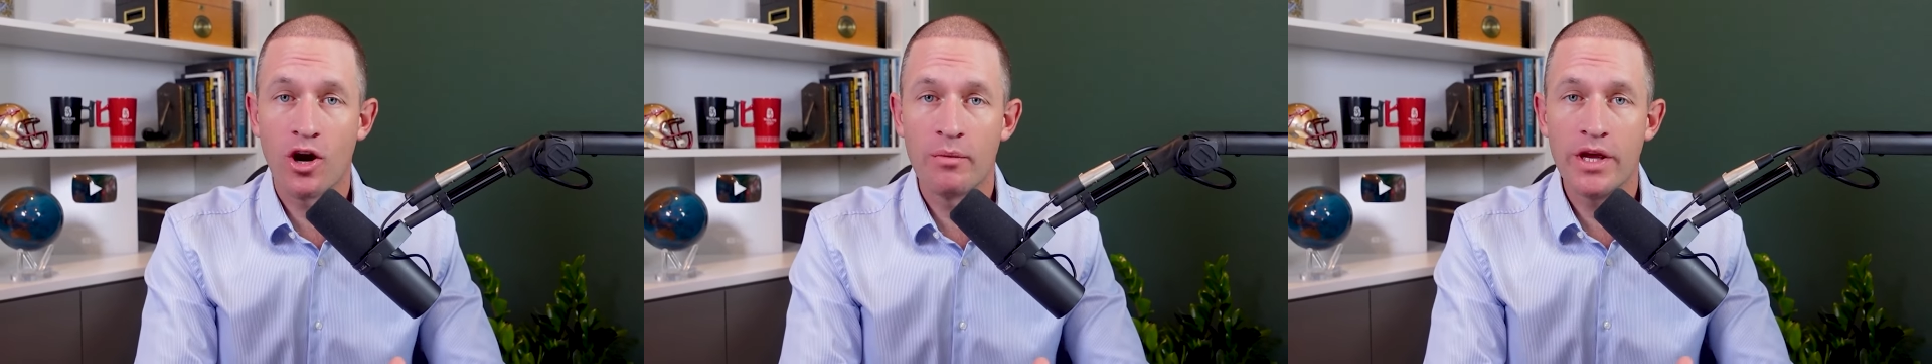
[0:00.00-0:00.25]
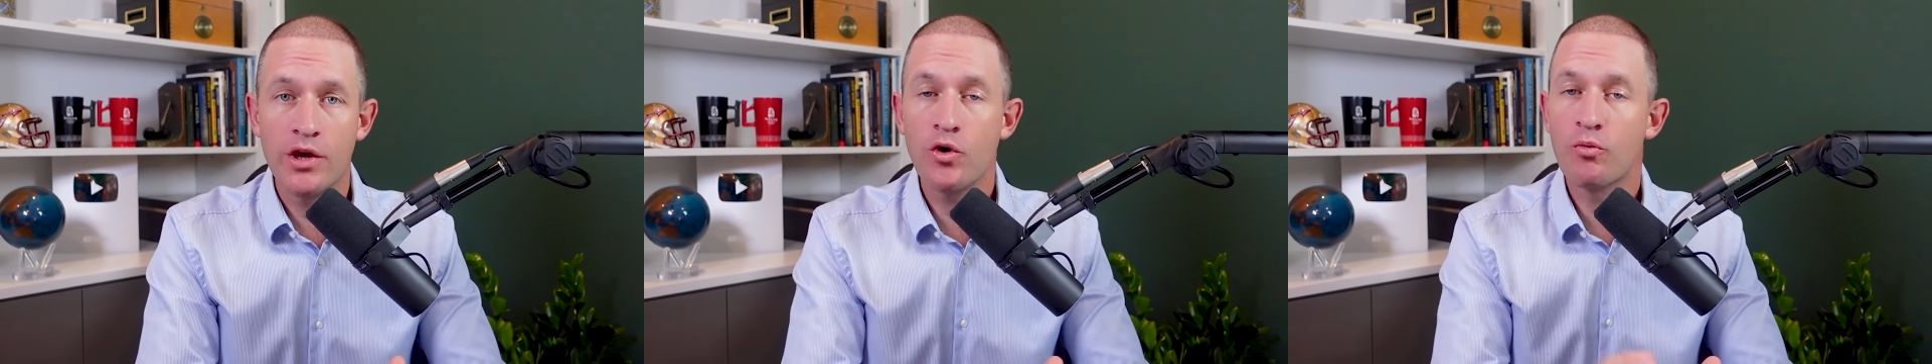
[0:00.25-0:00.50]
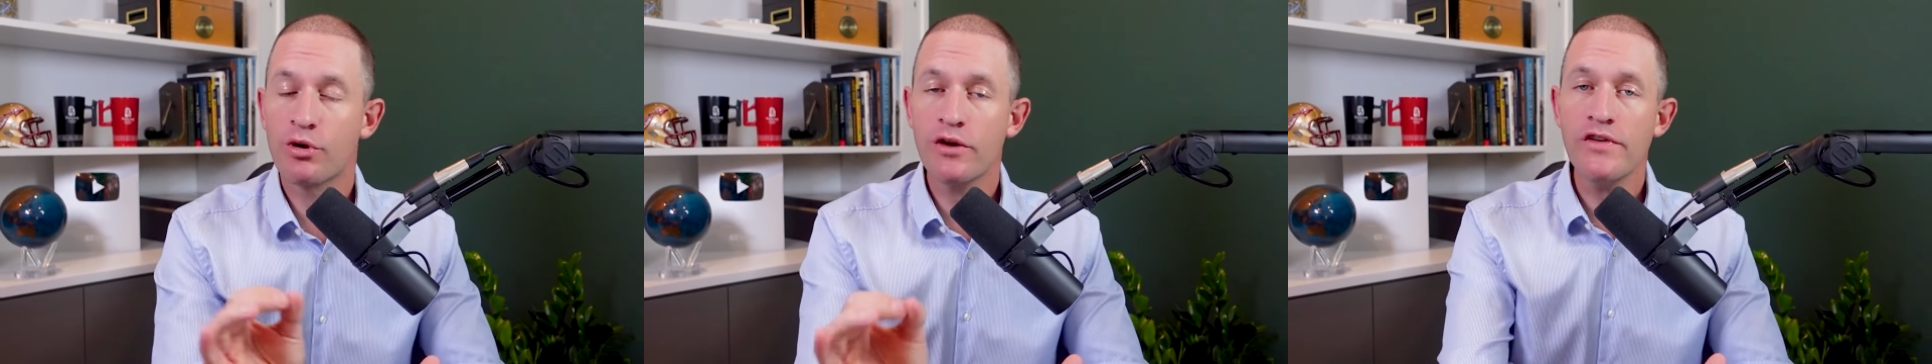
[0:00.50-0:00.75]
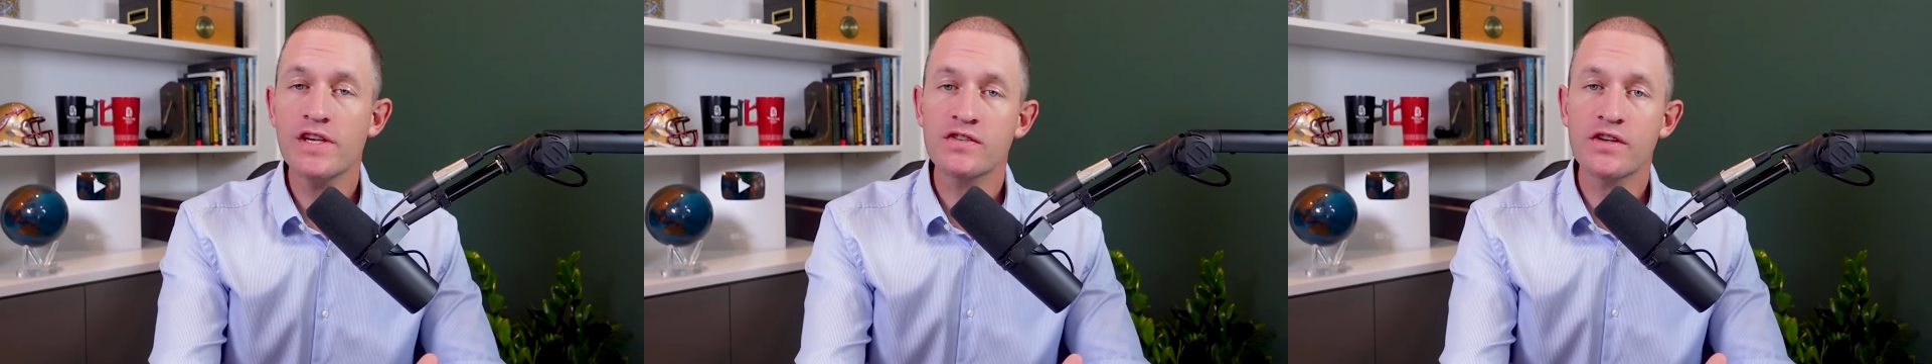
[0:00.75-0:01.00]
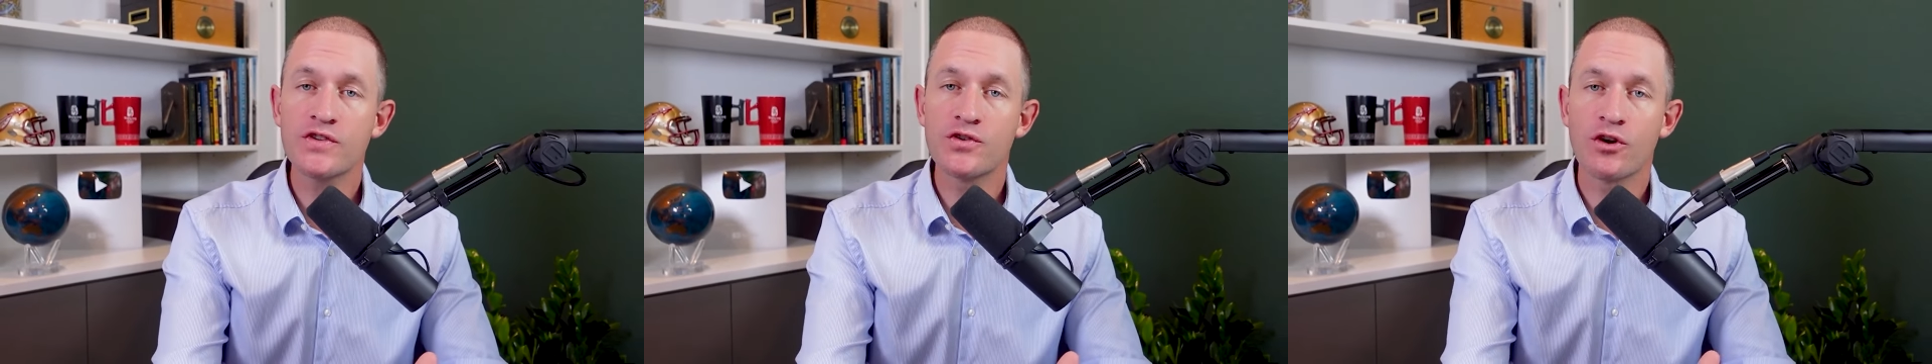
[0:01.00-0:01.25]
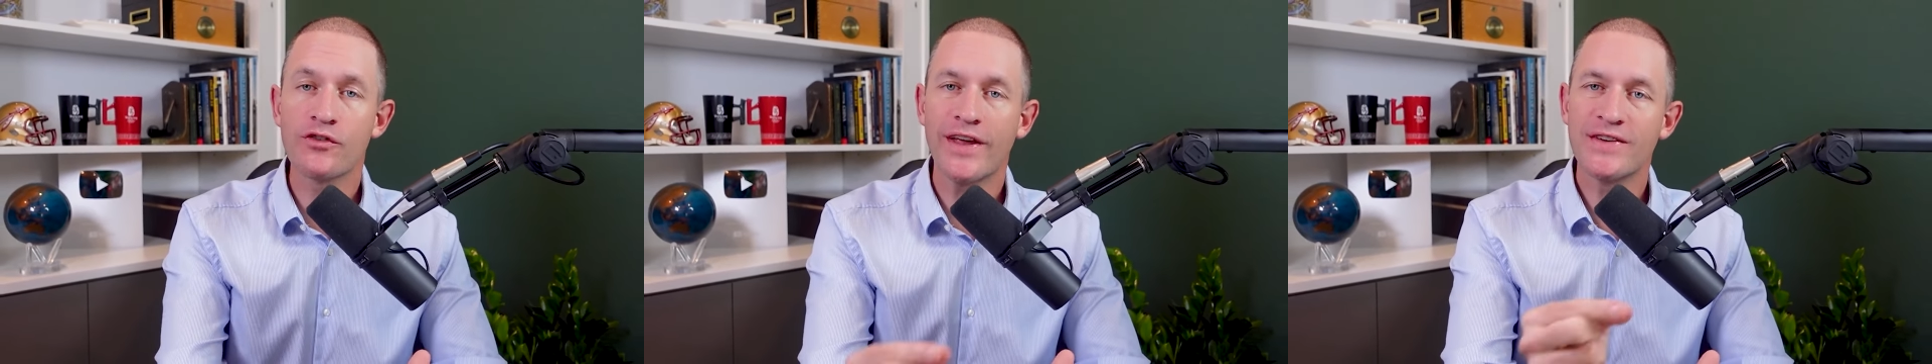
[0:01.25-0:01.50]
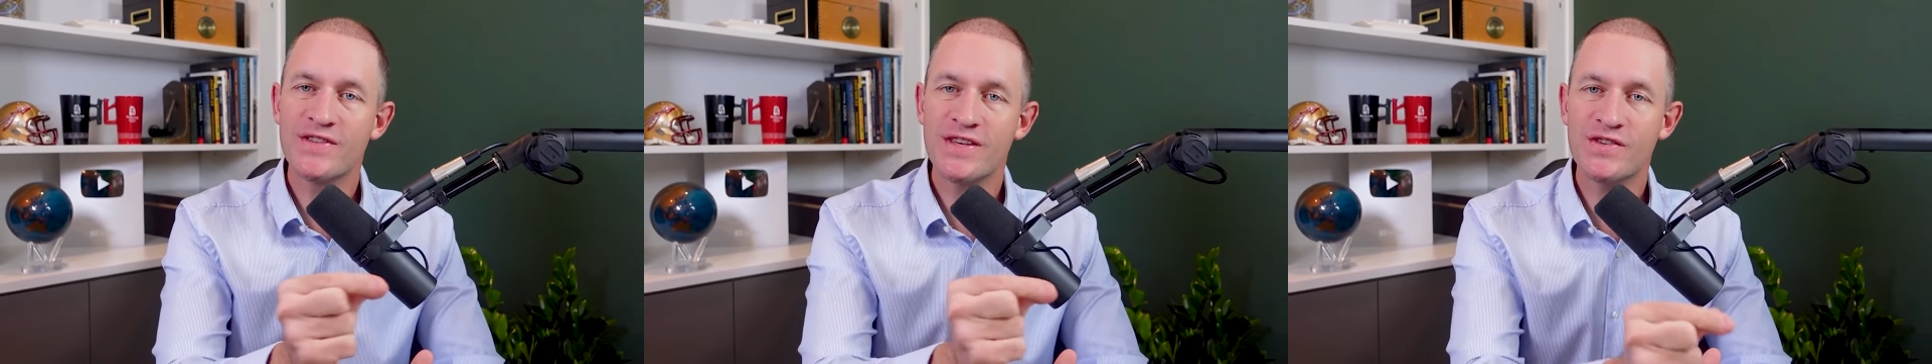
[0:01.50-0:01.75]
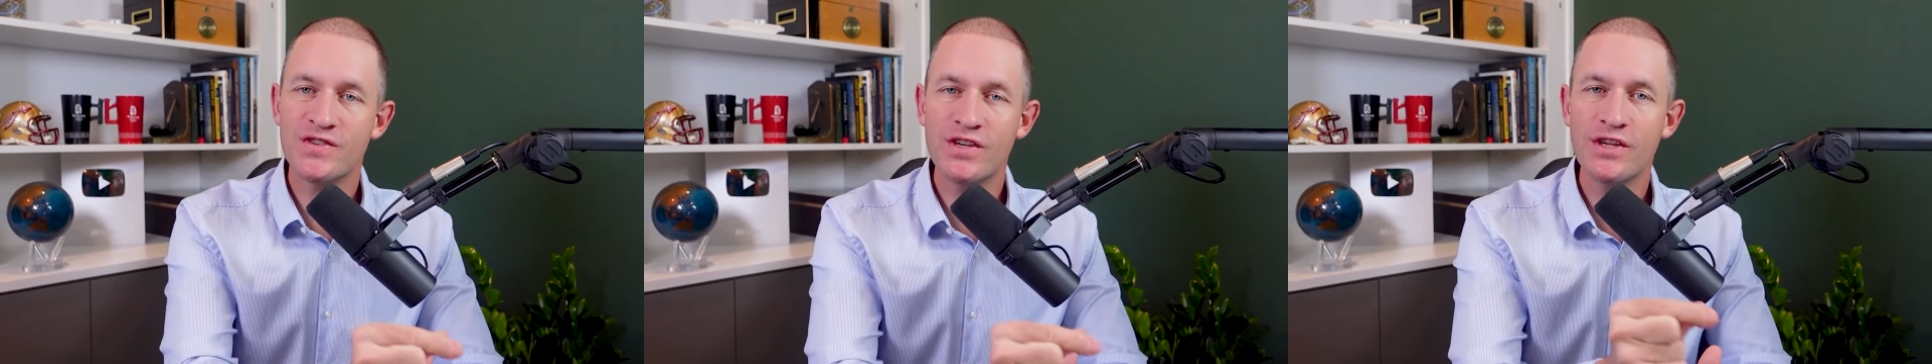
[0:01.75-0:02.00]
Army who previously served as
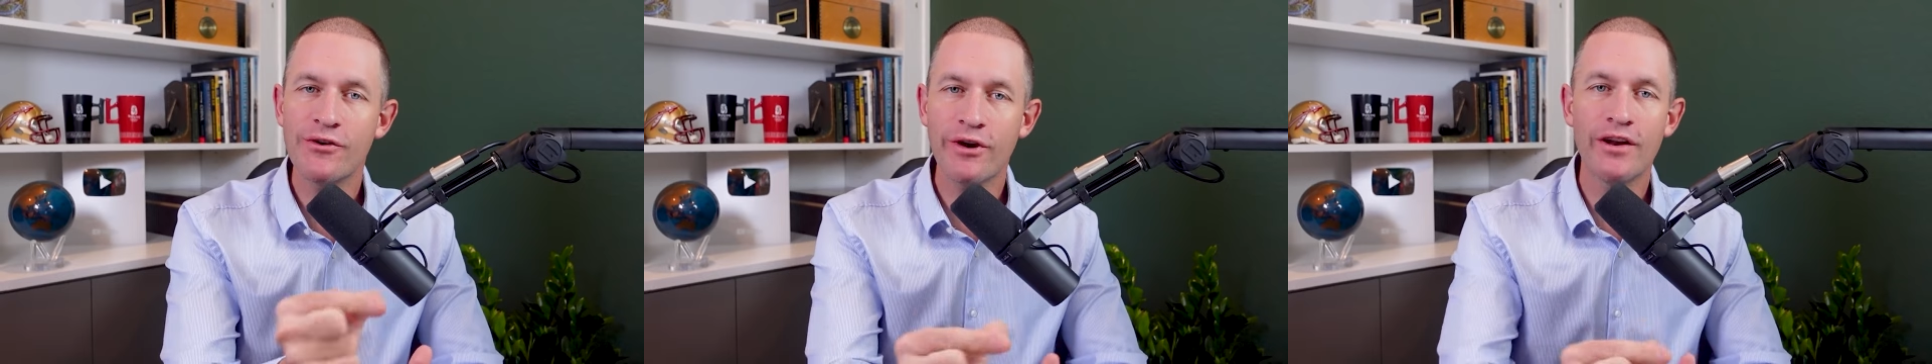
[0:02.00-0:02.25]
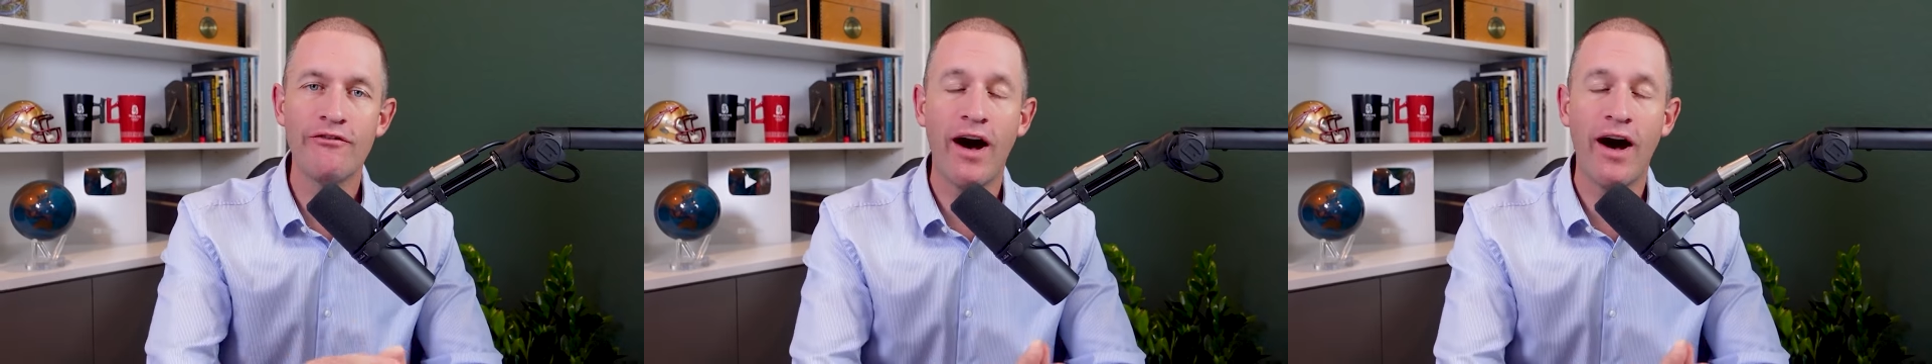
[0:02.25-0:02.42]
the senior